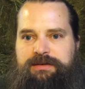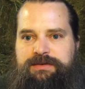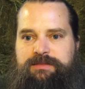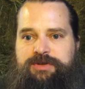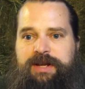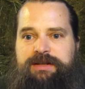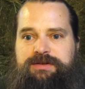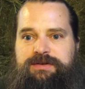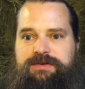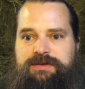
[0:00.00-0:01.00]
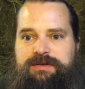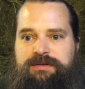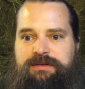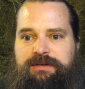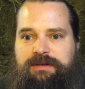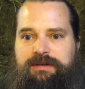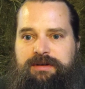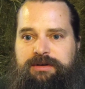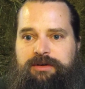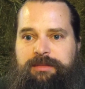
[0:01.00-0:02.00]
there's some changes
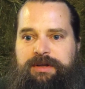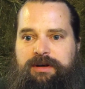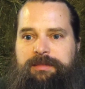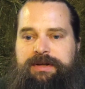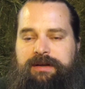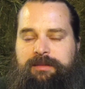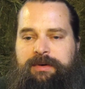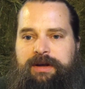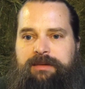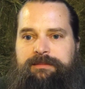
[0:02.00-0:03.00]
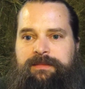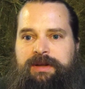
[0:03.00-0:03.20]
that could be coming down the pipe.